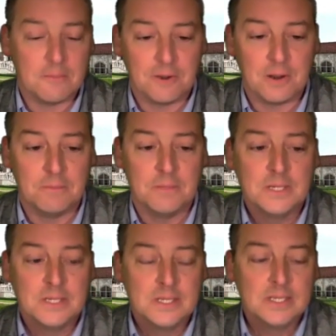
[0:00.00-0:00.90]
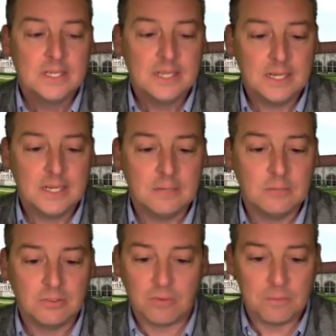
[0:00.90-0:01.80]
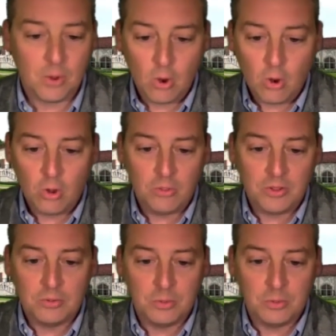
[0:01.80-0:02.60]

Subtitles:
from, was from all the